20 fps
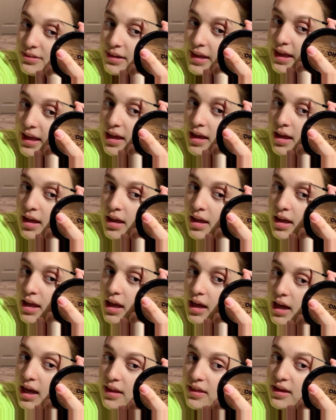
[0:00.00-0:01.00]
Like
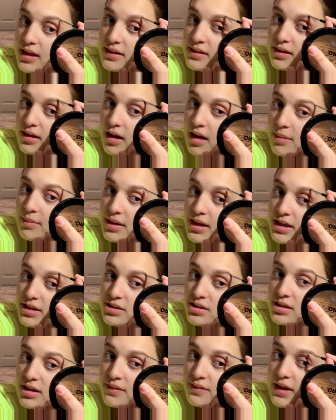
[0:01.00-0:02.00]
I think it's a
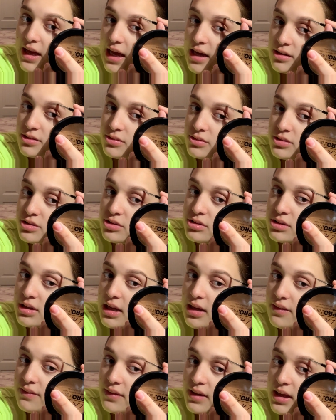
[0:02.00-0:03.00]
combination of the actual
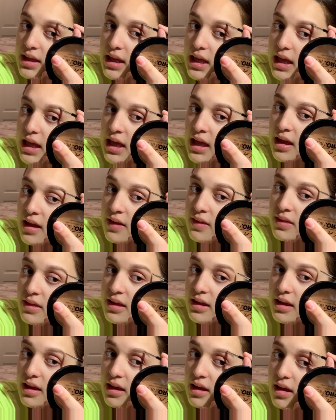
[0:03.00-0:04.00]
shaving and
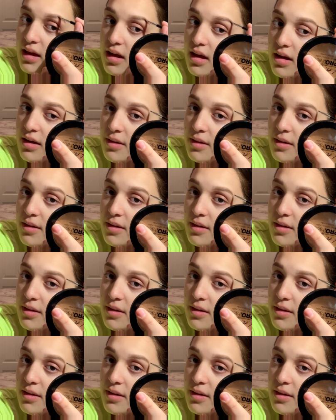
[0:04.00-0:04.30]
the